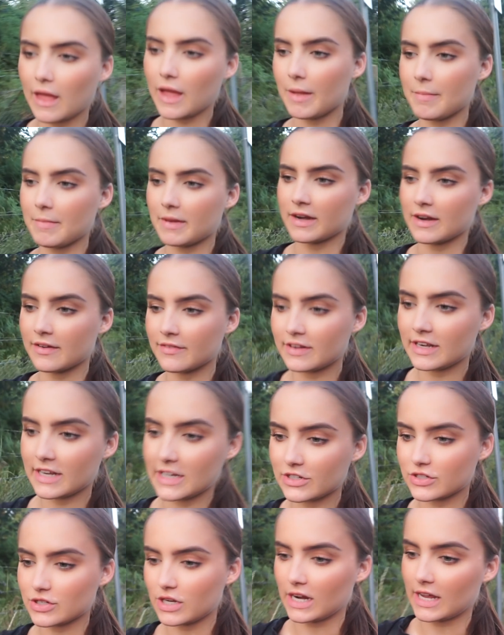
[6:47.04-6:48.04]
And
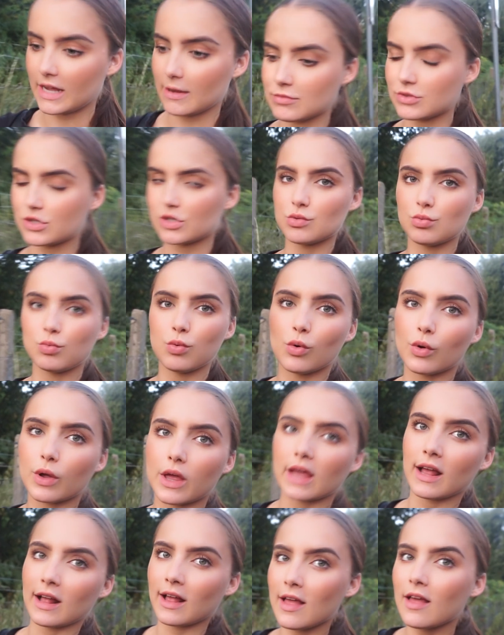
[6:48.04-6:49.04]
I'm just
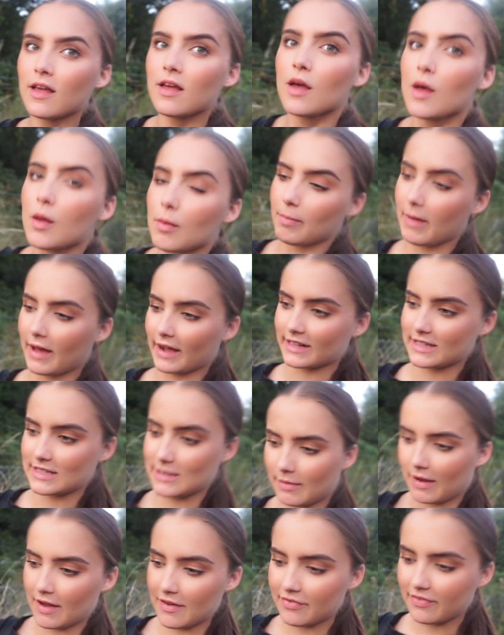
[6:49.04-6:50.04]
walking back to
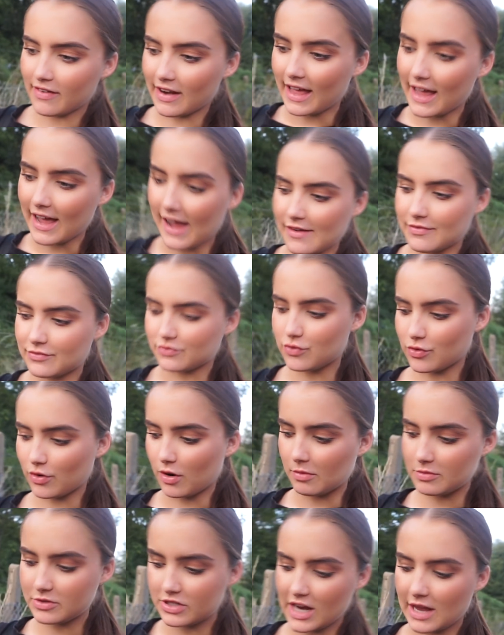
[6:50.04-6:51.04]
my flat. I've
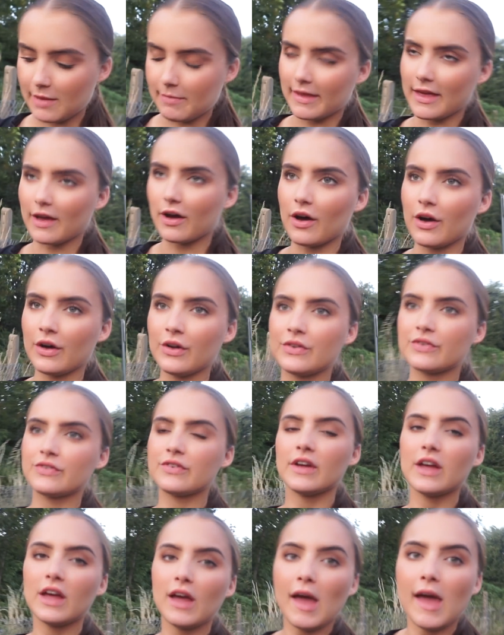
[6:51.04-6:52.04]
dropped Jamie off.
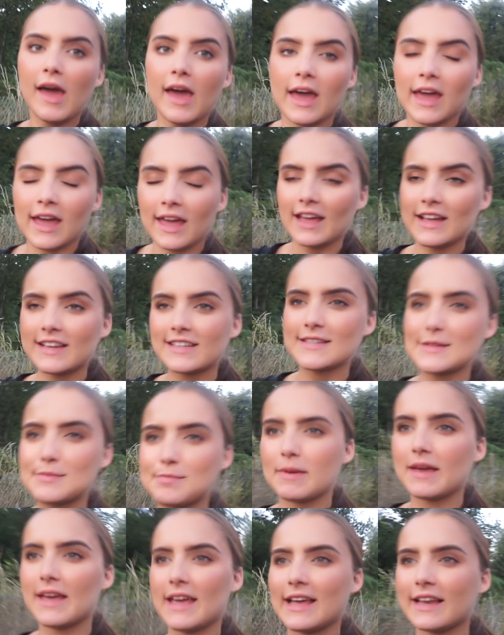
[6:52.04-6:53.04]
It
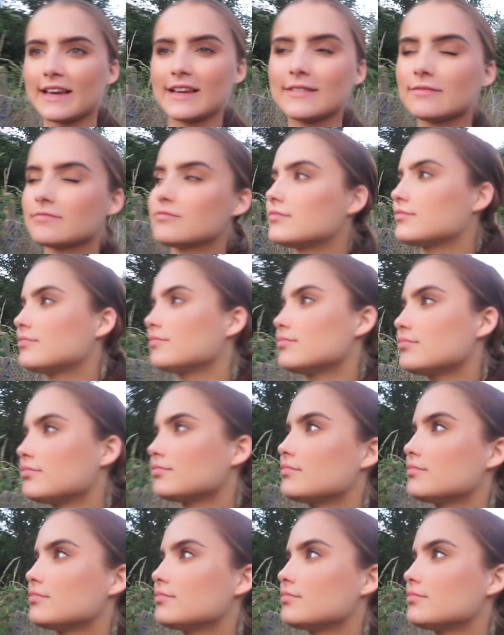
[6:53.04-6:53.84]
has been...